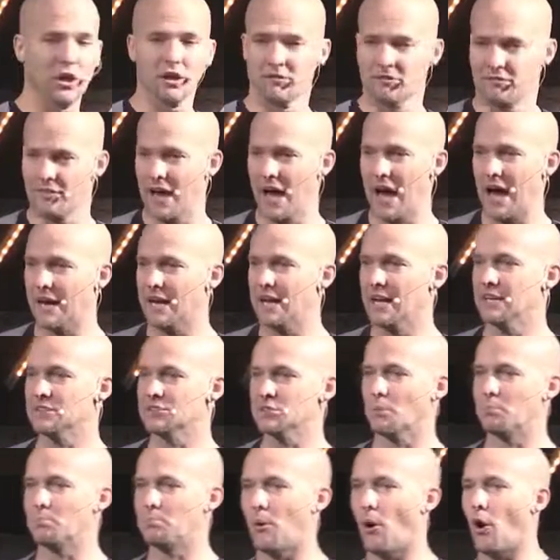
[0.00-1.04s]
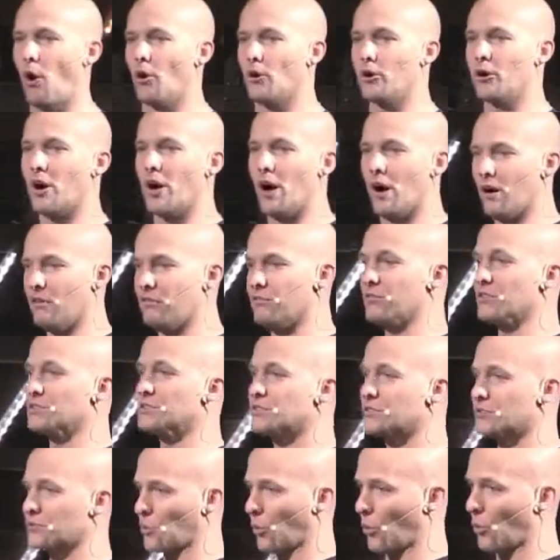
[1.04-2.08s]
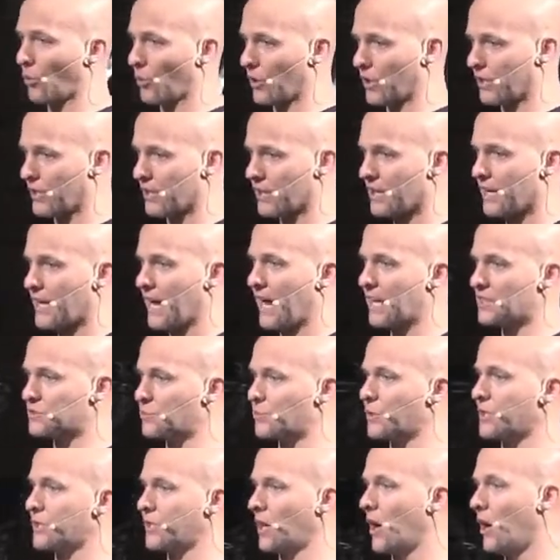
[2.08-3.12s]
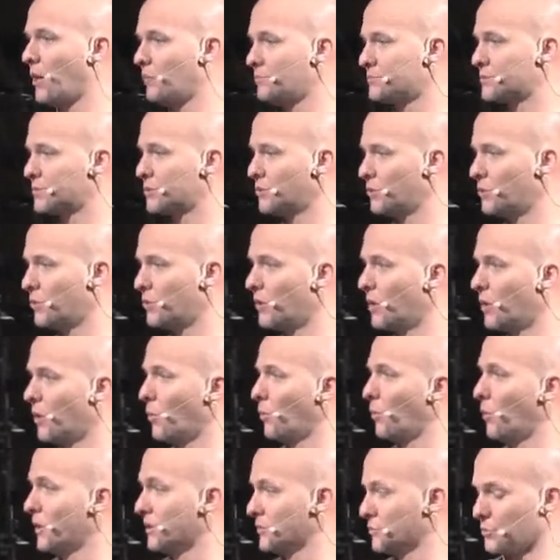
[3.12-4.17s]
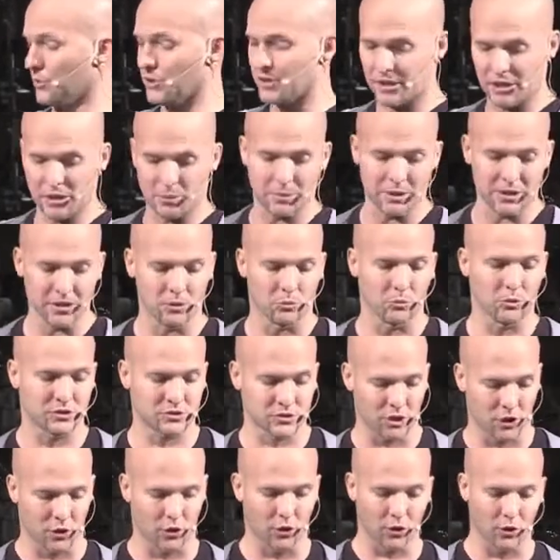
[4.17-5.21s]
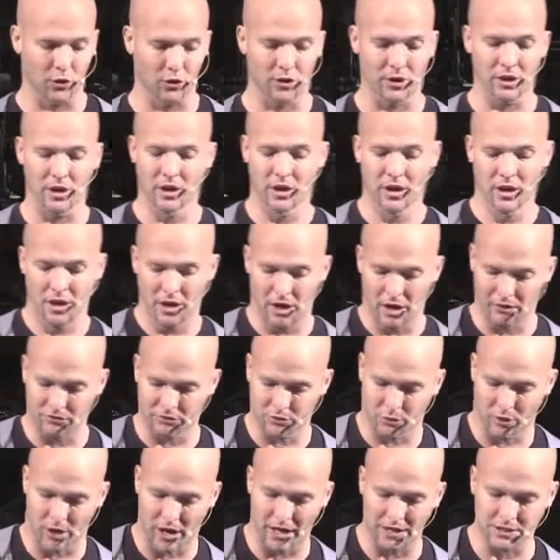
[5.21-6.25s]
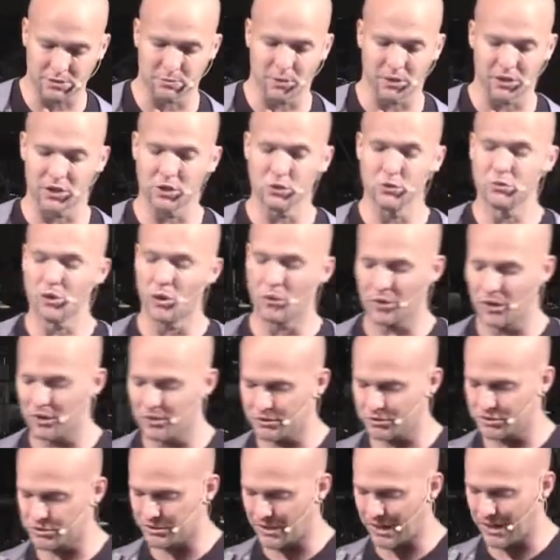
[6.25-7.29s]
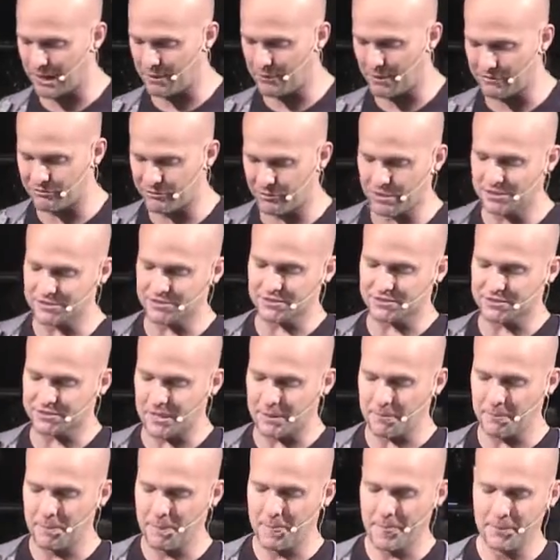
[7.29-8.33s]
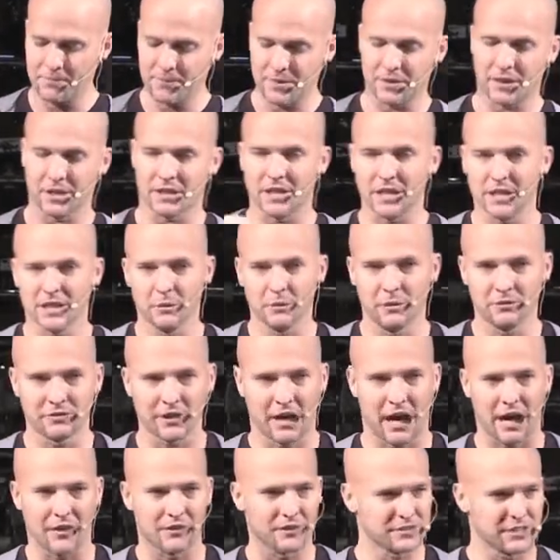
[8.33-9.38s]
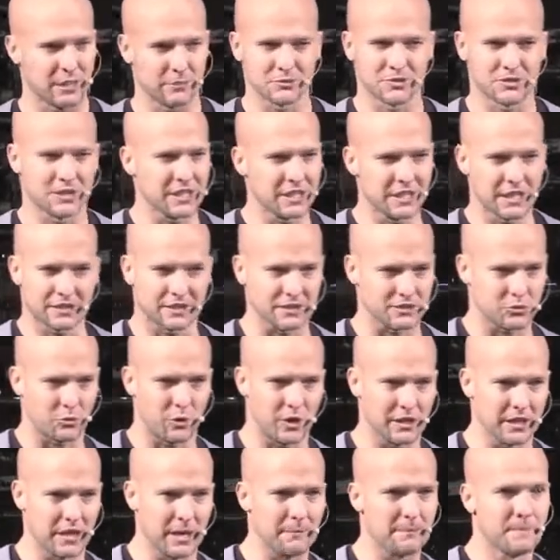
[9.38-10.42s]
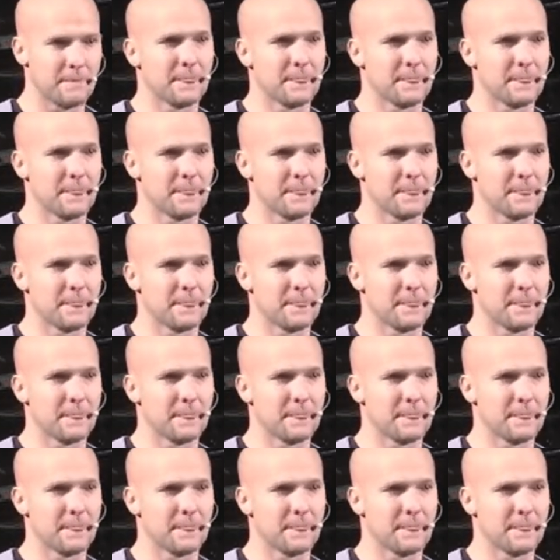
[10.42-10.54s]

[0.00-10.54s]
of that is a part of the story as we come to what is really going to be the return of Christ. But you don't understand, my friends, is that the kingdom of God, the disciples didn't get this quite yet.